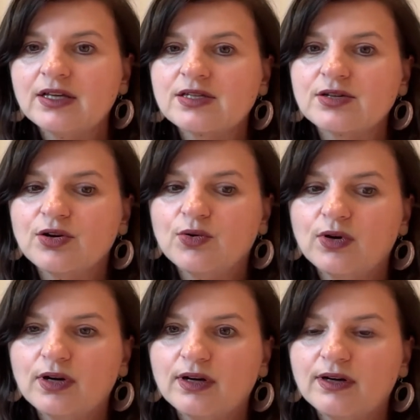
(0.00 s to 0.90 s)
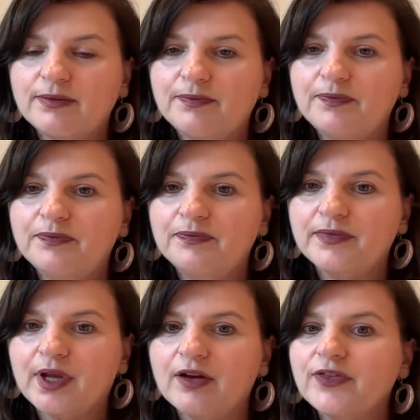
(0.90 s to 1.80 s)
So
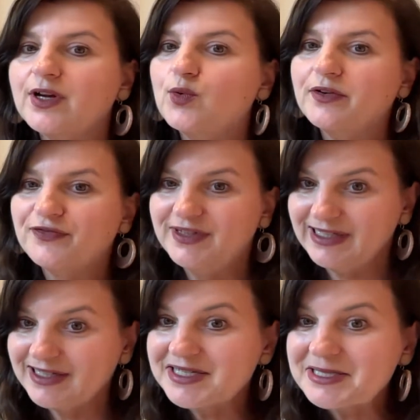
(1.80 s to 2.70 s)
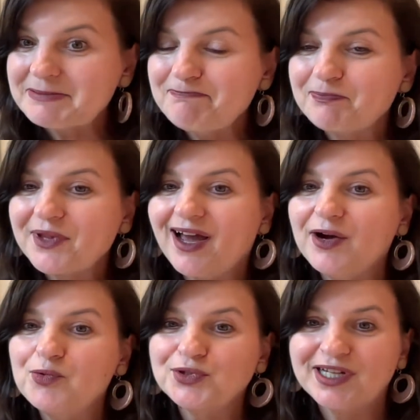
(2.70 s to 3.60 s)
I think with this,
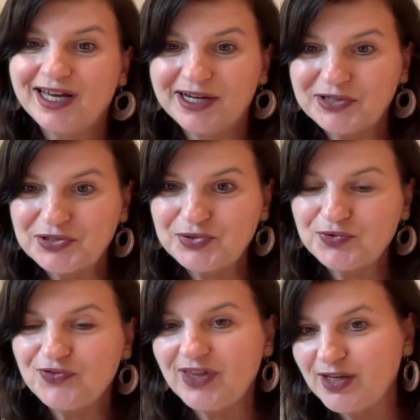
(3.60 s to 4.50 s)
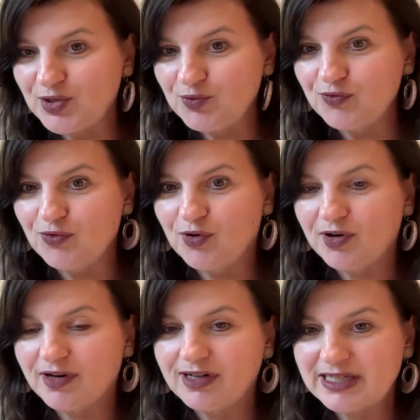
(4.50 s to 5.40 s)
I would like to thank you
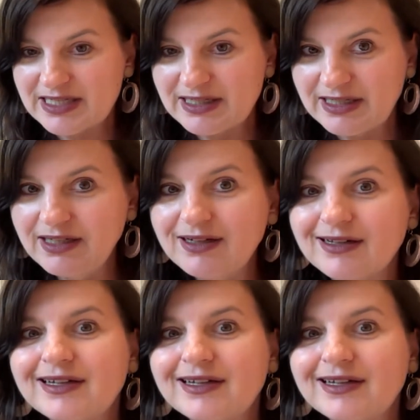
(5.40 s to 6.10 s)
for listening.